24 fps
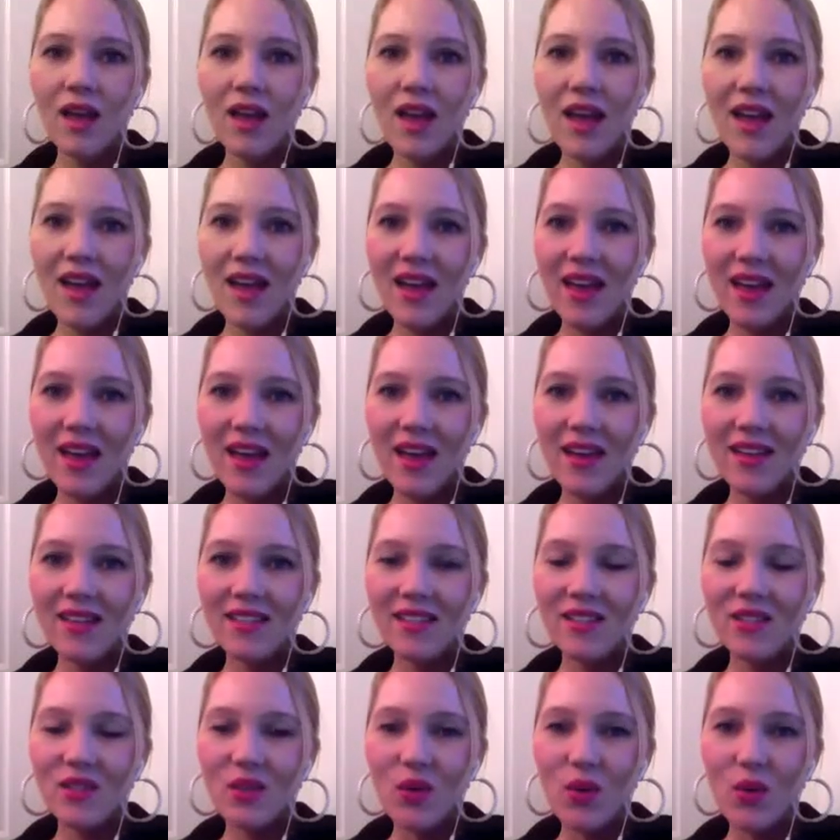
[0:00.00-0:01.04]
Hey,
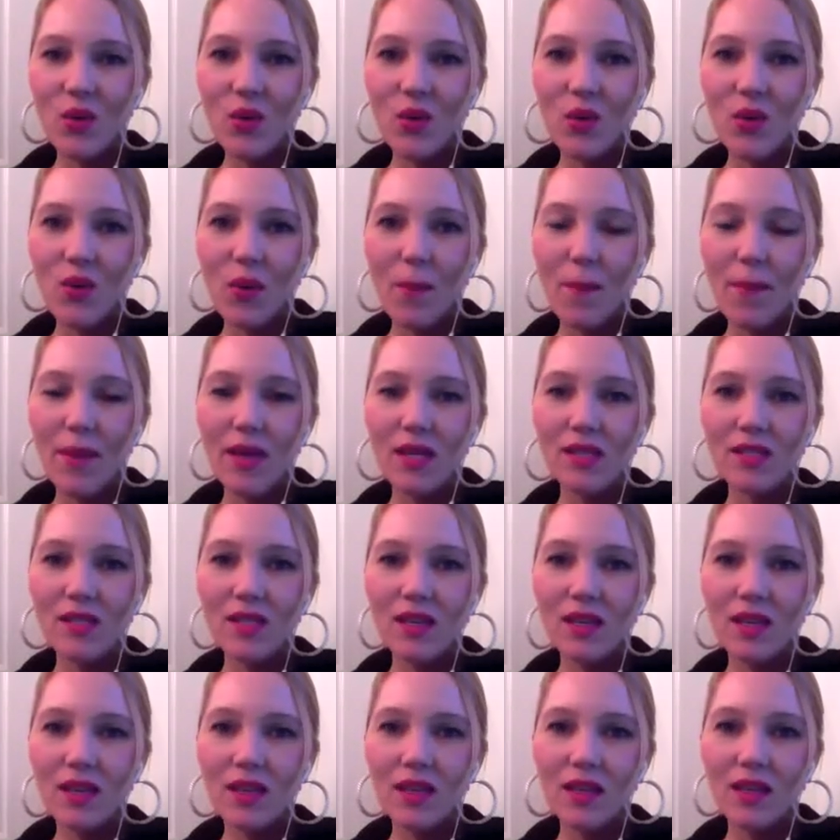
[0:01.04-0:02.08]
so
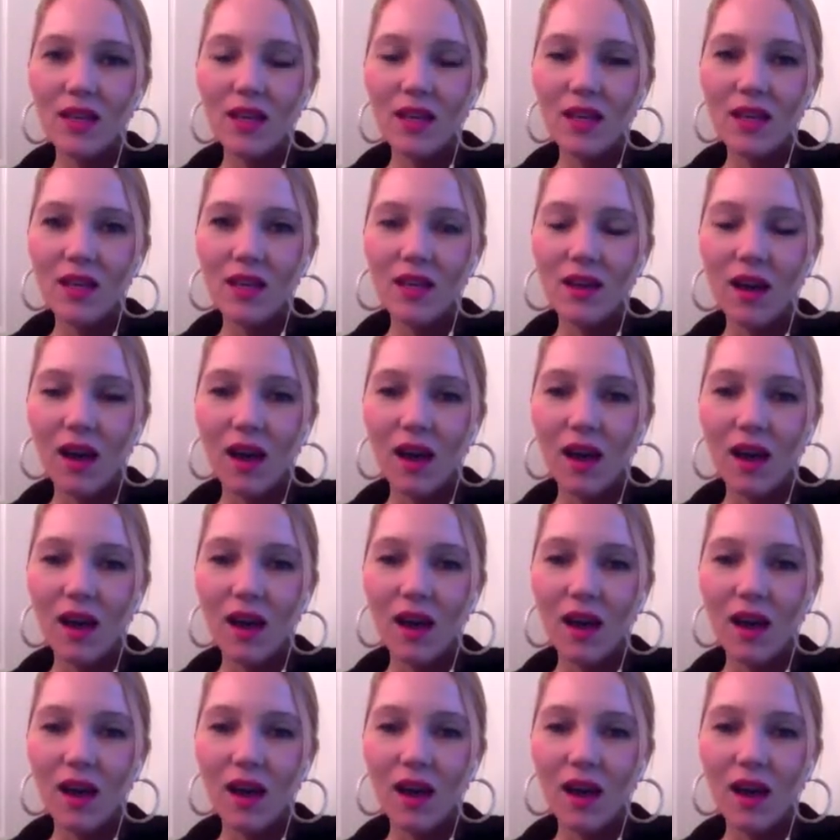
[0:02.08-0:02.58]
basically,